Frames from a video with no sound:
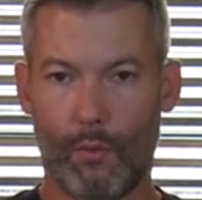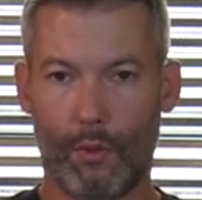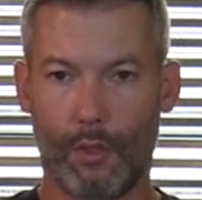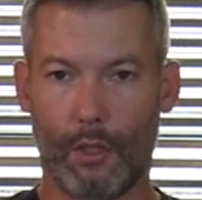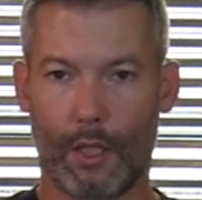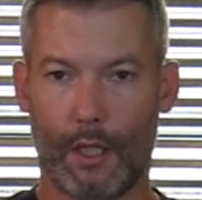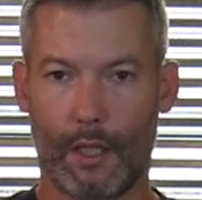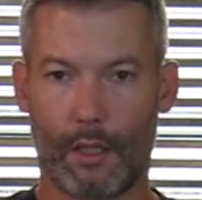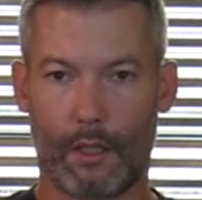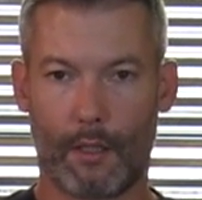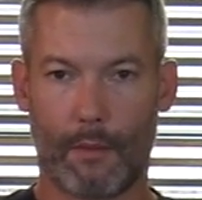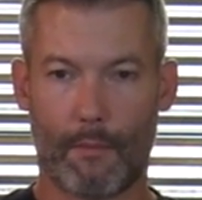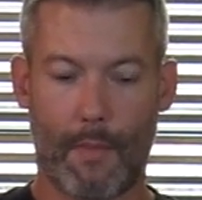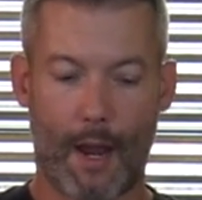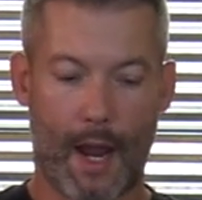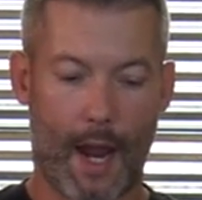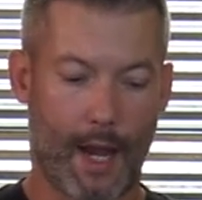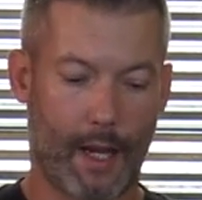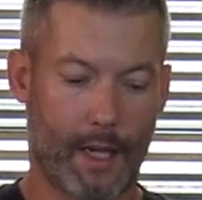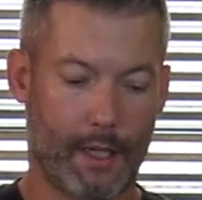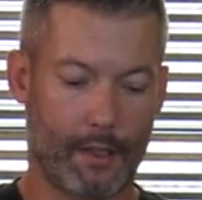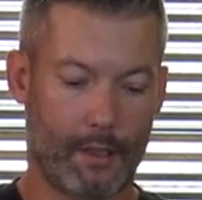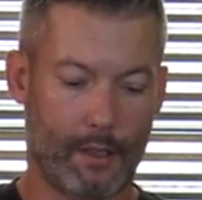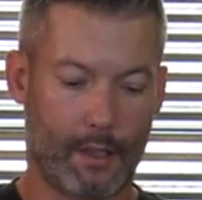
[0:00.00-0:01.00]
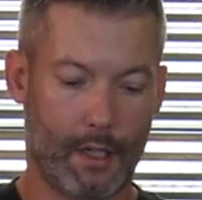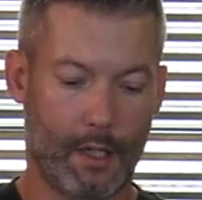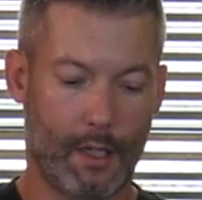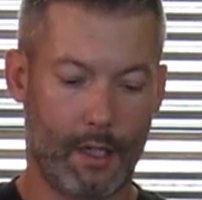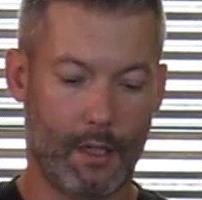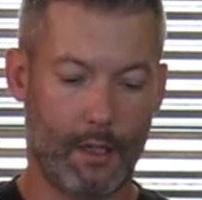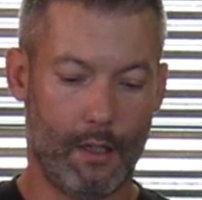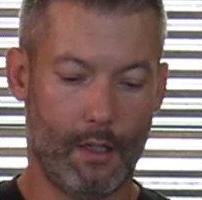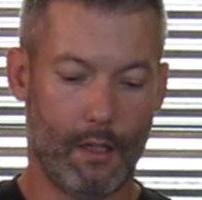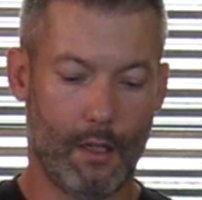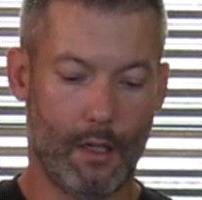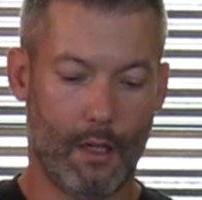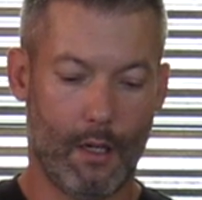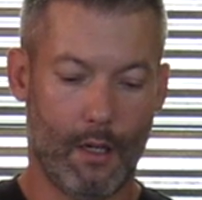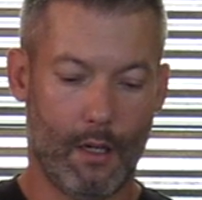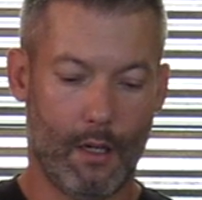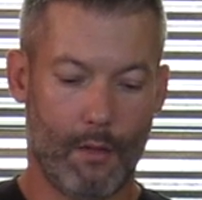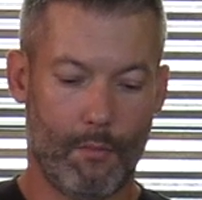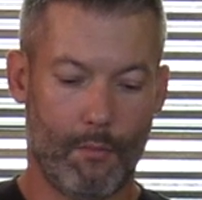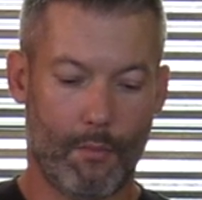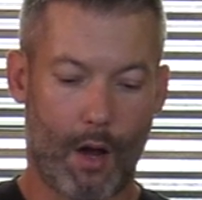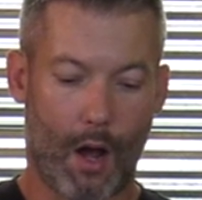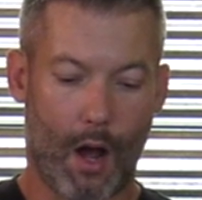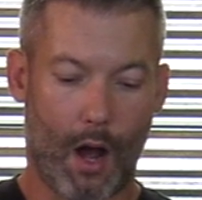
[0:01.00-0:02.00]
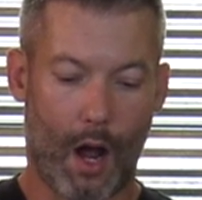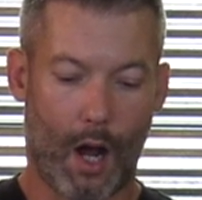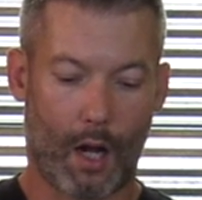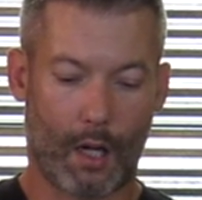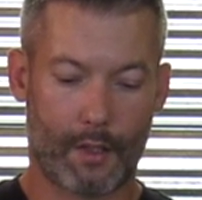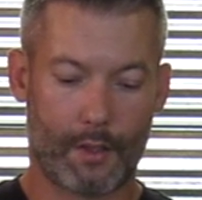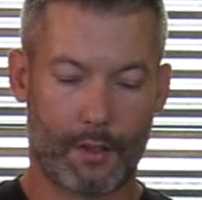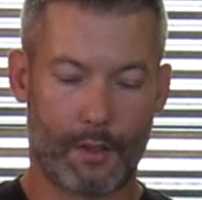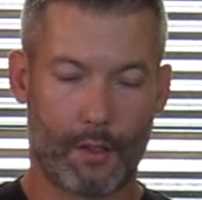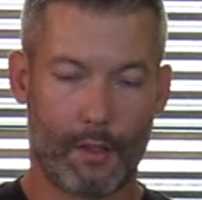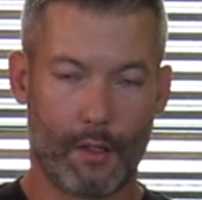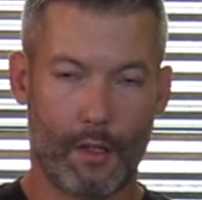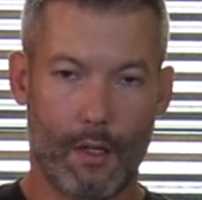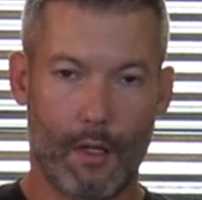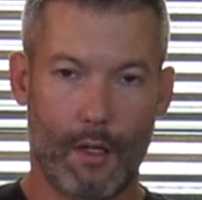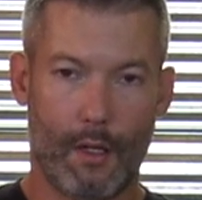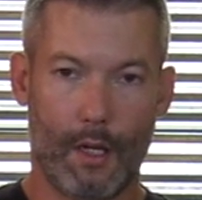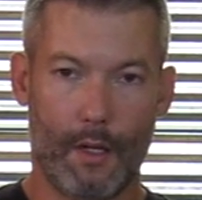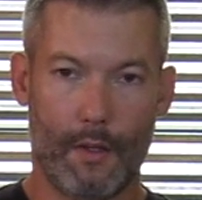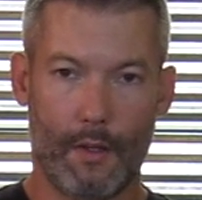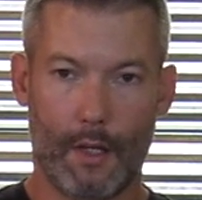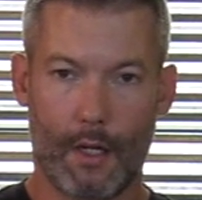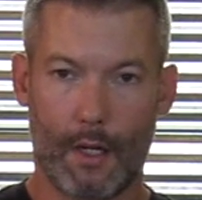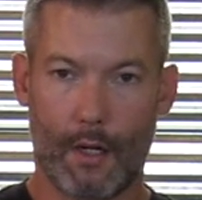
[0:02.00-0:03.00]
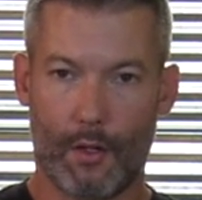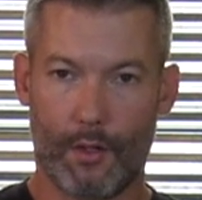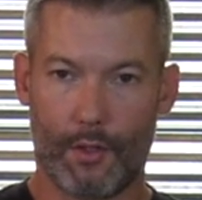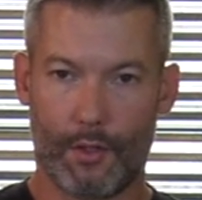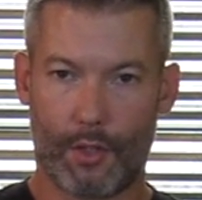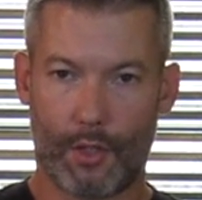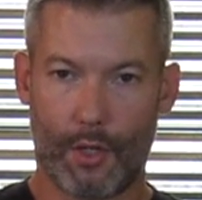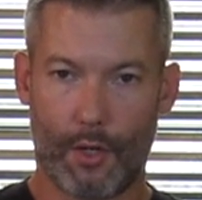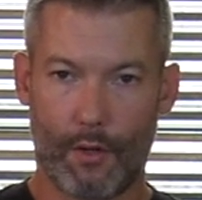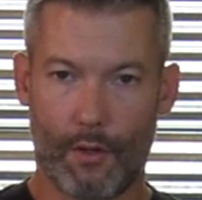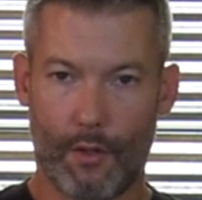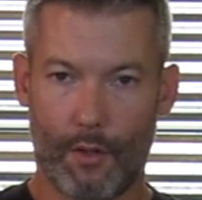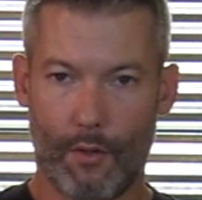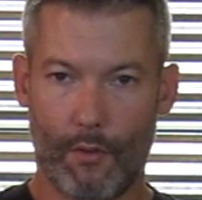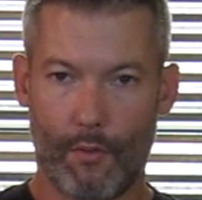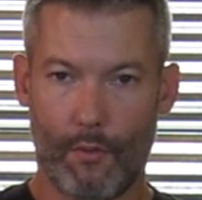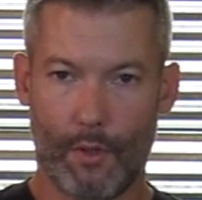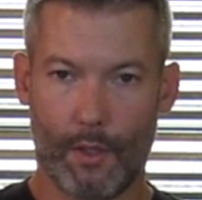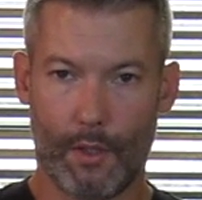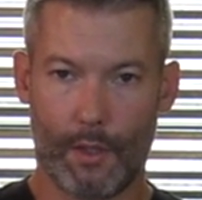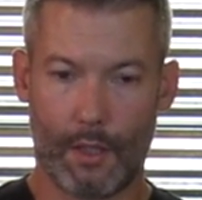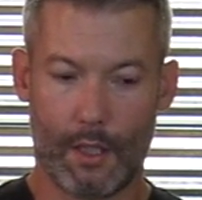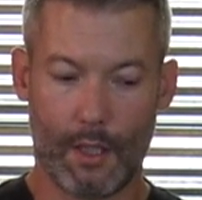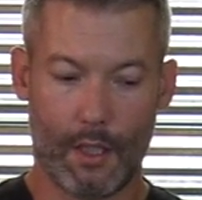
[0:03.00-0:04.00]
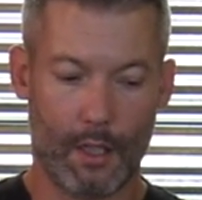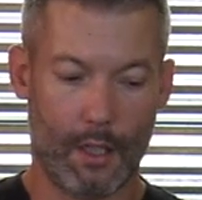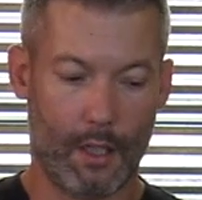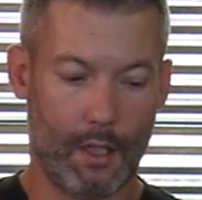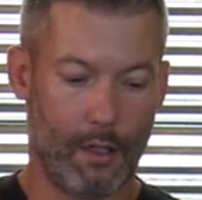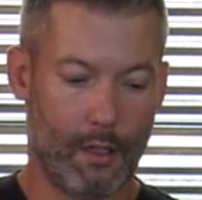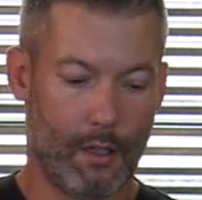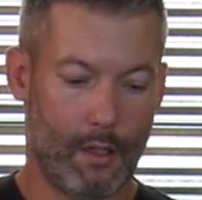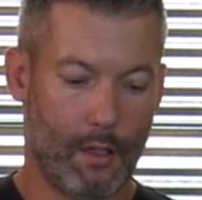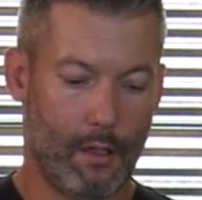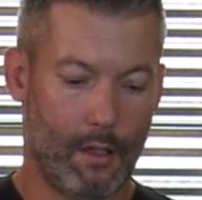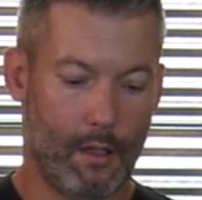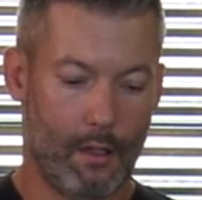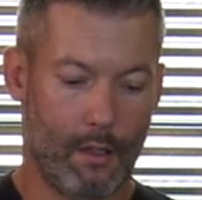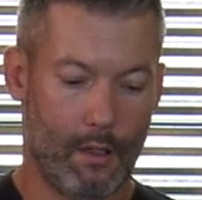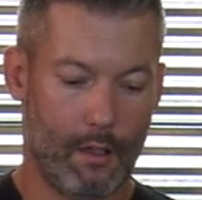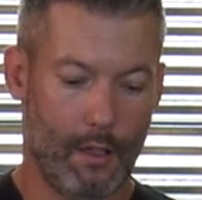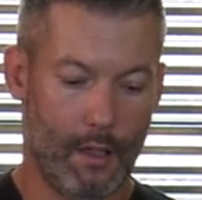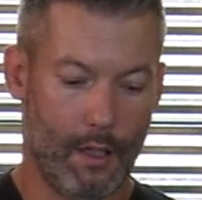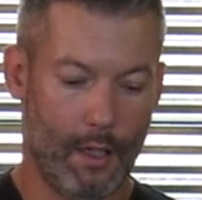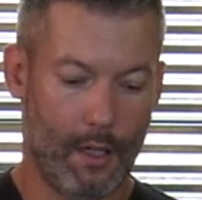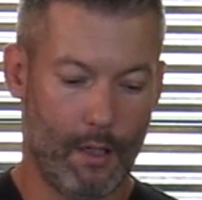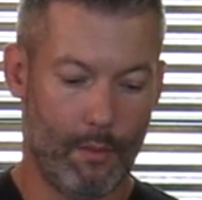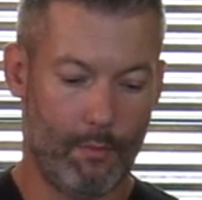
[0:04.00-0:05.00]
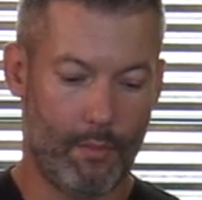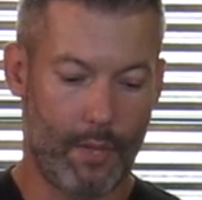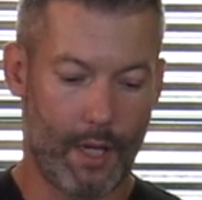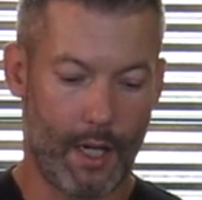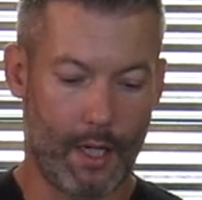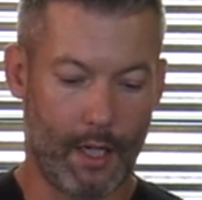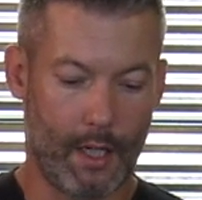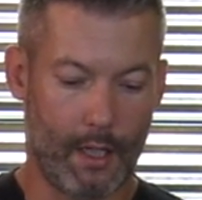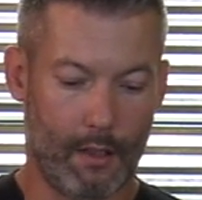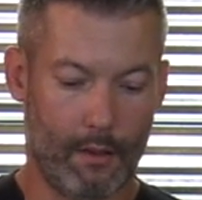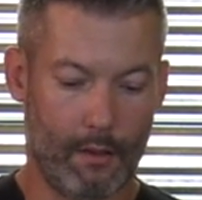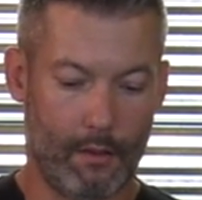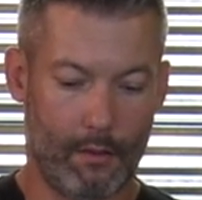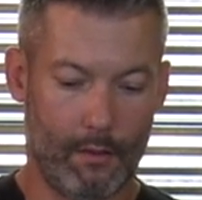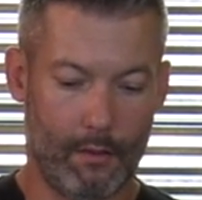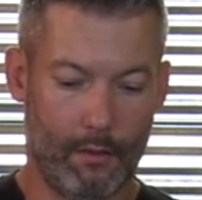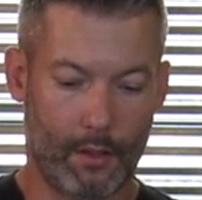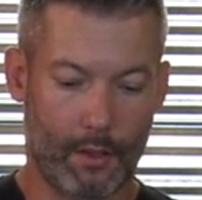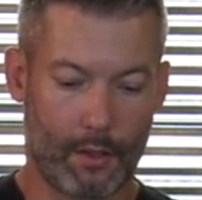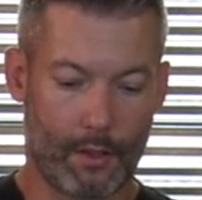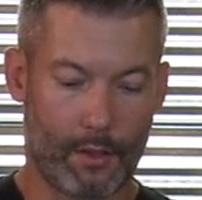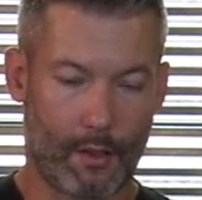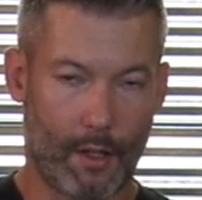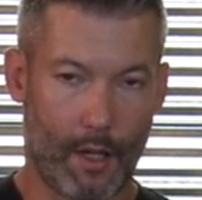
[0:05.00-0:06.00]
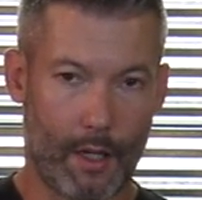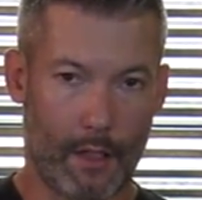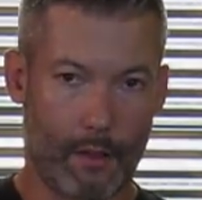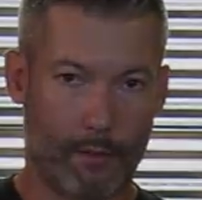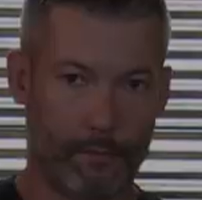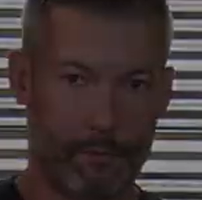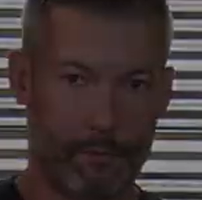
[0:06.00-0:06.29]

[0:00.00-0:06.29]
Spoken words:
We'll look at the magazine box, and then I'll show you what the bedding looks like.